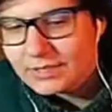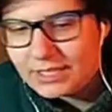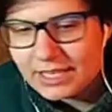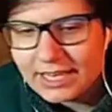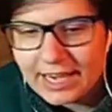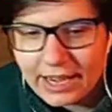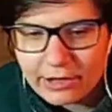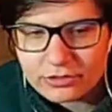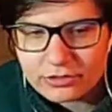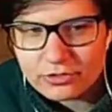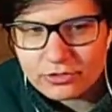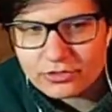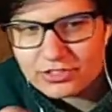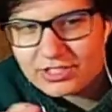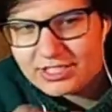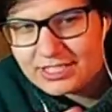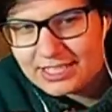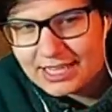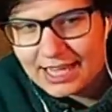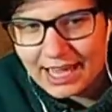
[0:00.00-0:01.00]
and I also
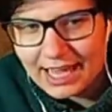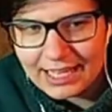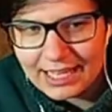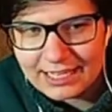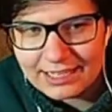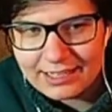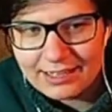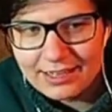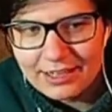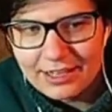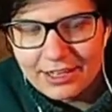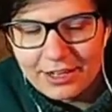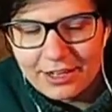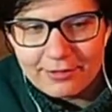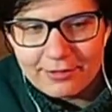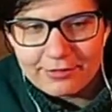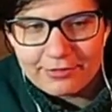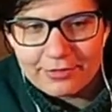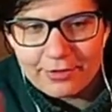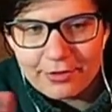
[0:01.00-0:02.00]
scan
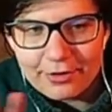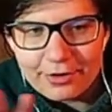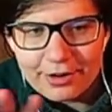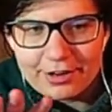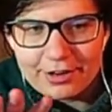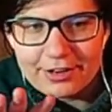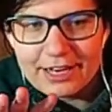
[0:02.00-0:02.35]
for,